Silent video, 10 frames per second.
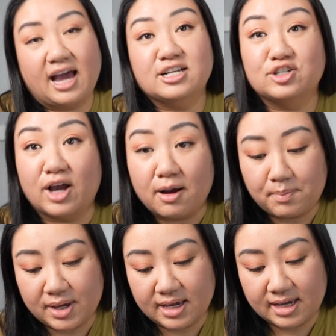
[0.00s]

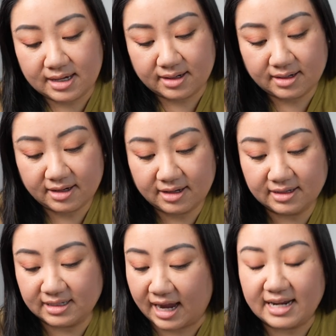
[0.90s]
shopping,
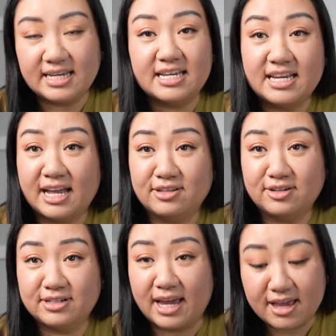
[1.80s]
dining,
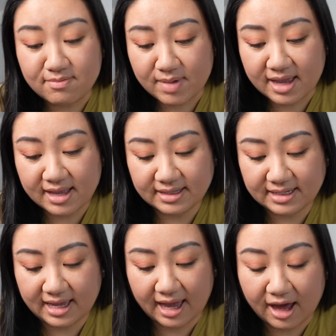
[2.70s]
entertainment,
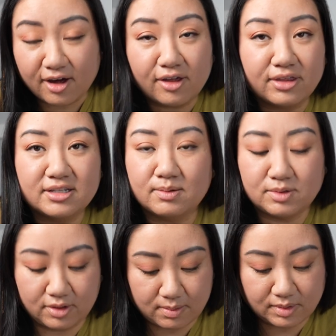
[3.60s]
health,
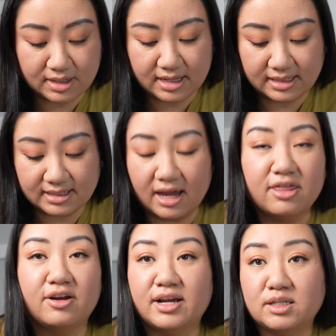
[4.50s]
subscriptions,
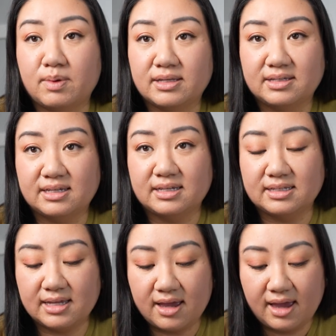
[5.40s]
other
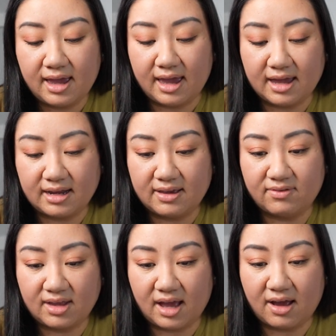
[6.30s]
expenses, and I
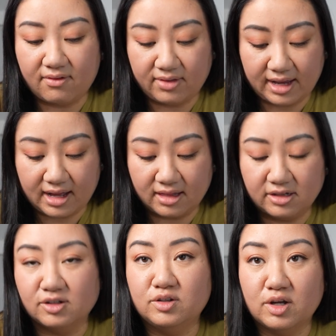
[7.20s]
even have like a
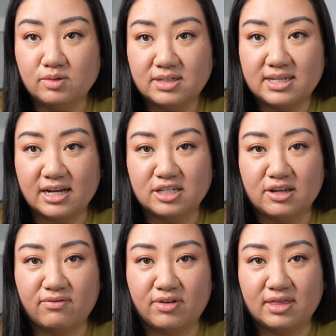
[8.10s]
little notes
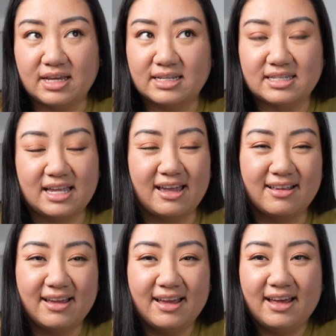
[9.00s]
section for things
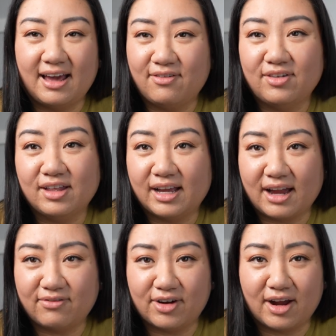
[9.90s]
that I feel like
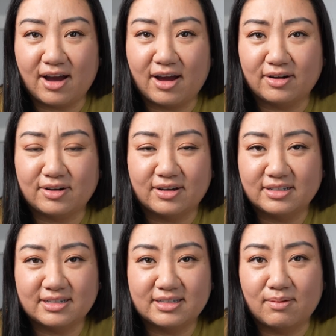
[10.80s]
I forgot or
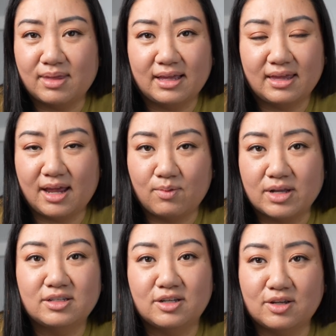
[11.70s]
just something that I
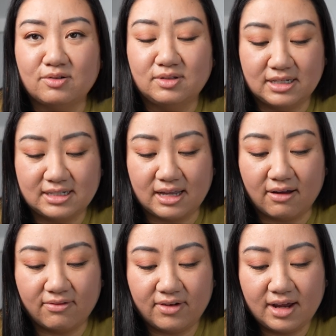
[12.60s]
want to note to
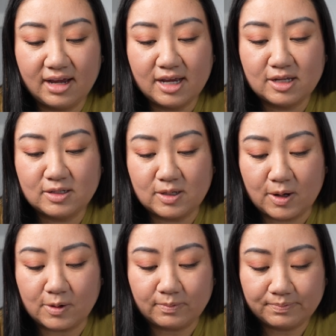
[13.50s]
self.
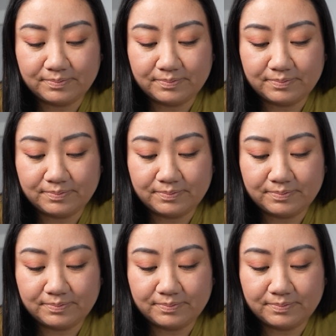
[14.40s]
So